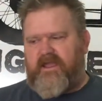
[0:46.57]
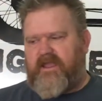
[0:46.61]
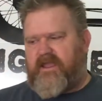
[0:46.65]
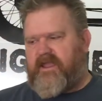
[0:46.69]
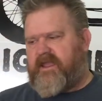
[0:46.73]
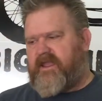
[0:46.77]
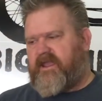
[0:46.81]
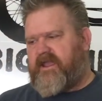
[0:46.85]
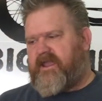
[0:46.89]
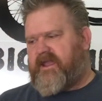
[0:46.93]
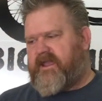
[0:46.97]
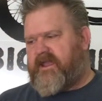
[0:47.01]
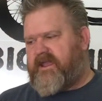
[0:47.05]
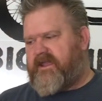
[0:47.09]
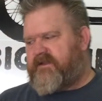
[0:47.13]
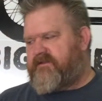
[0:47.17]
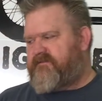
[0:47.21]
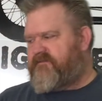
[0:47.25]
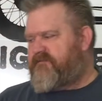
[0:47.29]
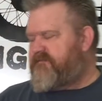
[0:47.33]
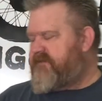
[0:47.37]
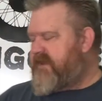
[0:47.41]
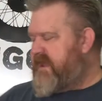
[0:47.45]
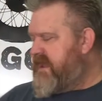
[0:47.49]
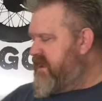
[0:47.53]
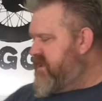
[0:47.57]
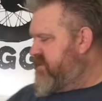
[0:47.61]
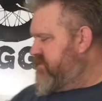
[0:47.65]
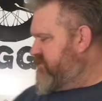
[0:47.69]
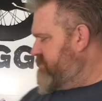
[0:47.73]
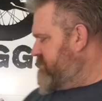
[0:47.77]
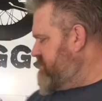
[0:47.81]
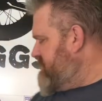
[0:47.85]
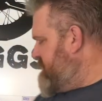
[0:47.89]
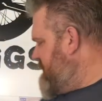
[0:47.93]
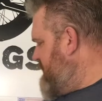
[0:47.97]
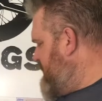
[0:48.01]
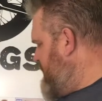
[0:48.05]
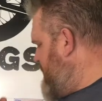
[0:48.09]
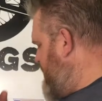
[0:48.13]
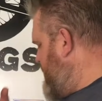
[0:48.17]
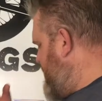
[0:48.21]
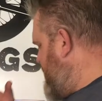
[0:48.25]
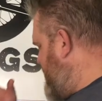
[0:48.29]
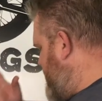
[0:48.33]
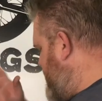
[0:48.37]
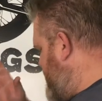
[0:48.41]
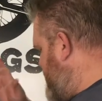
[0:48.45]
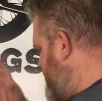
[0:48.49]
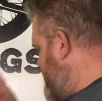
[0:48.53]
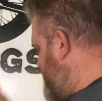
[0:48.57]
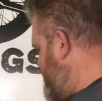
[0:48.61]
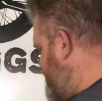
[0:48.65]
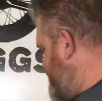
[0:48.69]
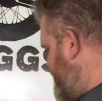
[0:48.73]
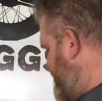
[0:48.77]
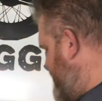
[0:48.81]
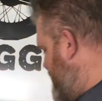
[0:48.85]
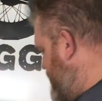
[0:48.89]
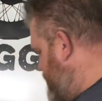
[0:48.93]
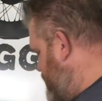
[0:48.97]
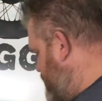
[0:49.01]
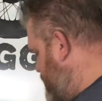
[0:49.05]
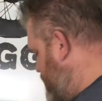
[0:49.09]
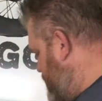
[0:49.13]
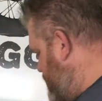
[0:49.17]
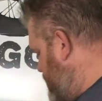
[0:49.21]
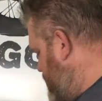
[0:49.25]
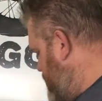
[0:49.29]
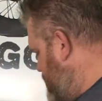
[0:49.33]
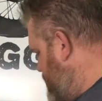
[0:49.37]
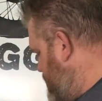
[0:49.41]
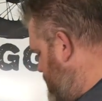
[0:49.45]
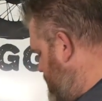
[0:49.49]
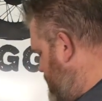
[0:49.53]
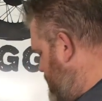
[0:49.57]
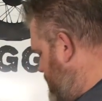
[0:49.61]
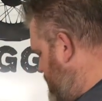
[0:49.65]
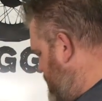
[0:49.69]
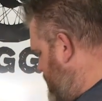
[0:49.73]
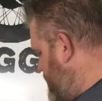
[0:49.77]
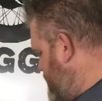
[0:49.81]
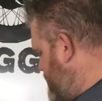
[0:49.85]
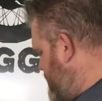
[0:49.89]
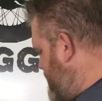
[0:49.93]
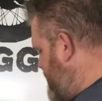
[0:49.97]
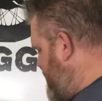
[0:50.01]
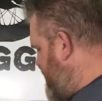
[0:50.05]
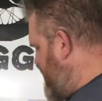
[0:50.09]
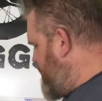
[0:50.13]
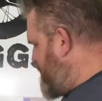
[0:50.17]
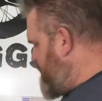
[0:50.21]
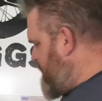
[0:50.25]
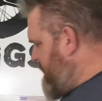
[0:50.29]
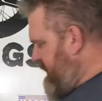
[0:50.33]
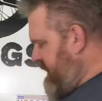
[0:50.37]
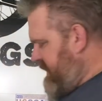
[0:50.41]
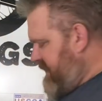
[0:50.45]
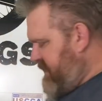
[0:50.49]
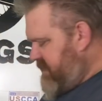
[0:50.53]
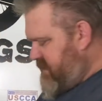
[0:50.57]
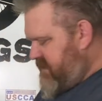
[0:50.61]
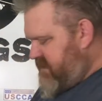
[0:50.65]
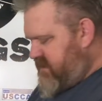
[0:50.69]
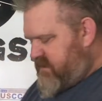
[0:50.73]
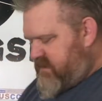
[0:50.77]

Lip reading: and found a vendor on eBay